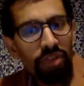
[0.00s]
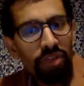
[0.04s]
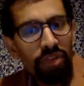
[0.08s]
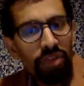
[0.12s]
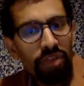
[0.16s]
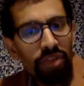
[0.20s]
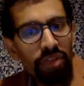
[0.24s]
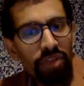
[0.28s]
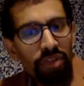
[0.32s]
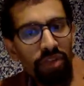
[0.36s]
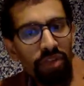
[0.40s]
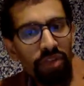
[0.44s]

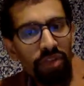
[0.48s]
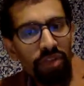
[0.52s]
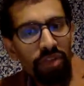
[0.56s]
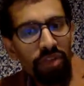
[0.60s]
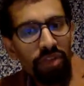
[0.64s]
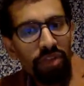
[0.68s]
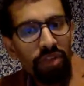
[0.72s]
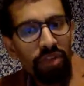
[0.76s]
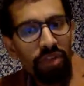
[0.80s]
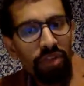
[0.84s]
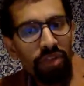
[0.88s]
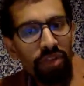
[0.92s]
How do you
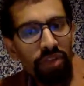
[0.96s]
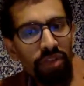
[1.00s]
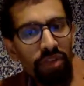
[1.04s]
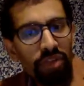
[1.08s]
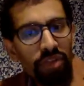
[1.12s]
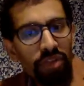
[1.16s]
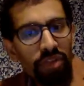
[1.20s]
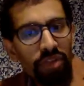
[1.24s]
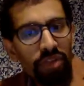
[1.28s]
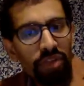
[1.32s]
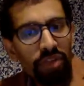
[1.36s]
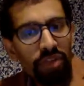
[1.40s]
expose the
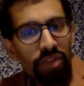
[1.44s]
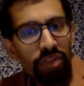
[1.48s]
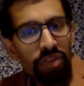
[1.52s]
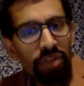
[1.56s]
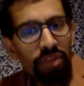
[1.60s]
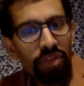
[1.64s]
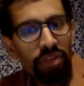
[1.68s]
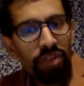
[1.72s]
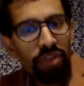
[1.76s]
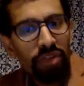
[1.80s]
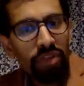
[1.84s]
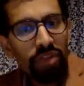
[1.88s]
body to the
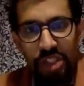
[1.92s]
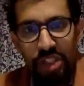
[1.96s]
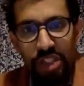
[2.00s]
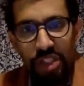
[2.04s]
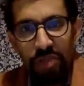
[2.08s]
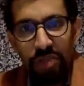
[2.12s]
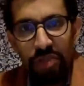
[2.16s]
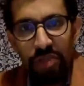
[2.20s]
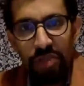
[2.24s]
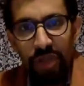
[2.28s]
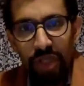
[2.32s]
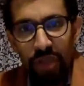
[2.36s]
spike protein?